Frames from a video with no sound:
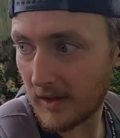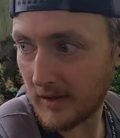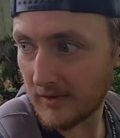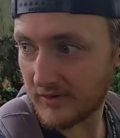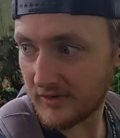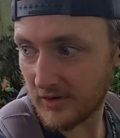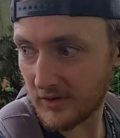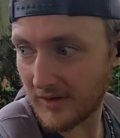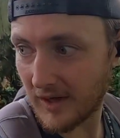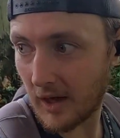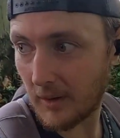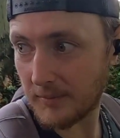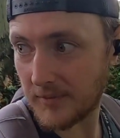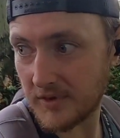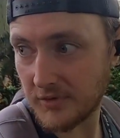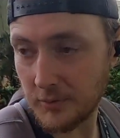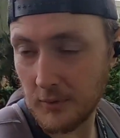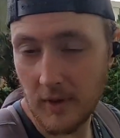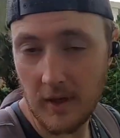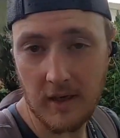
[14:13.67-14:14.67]
And so now I'm
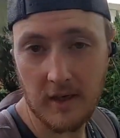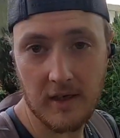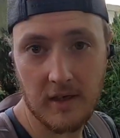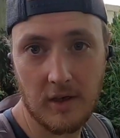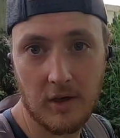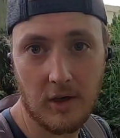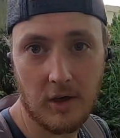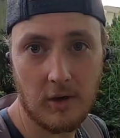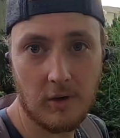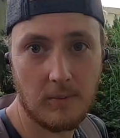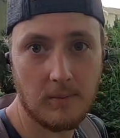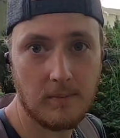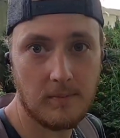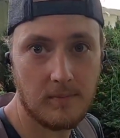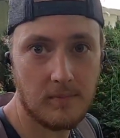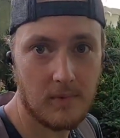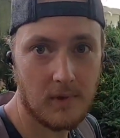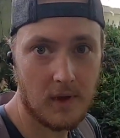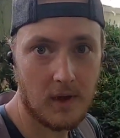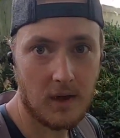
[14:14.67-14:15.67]
just walking home.
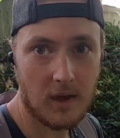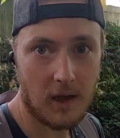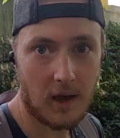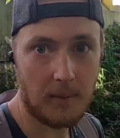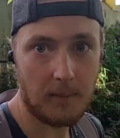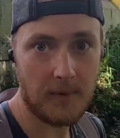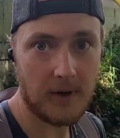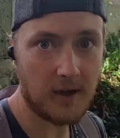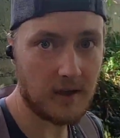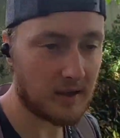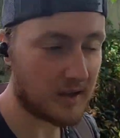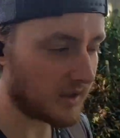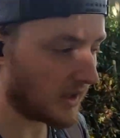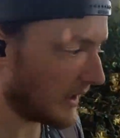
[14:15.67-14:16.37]
I'm in